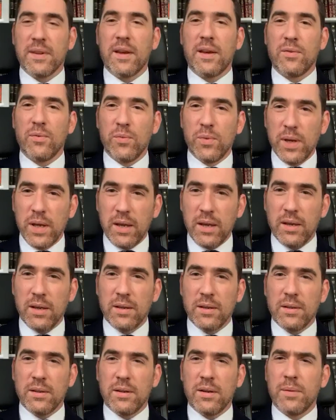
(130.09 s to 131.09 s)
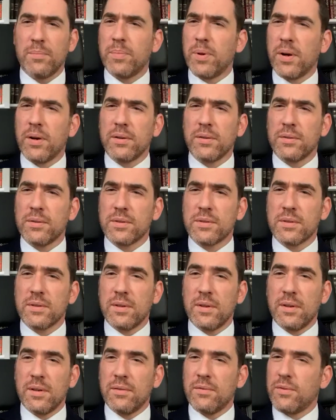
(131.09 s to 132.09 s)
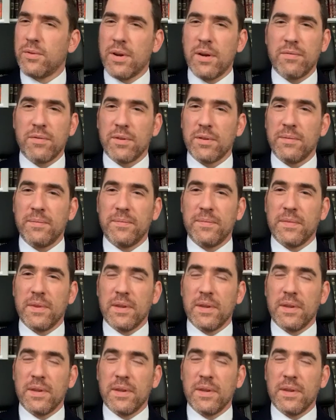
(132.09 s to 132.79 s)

and we are partners forever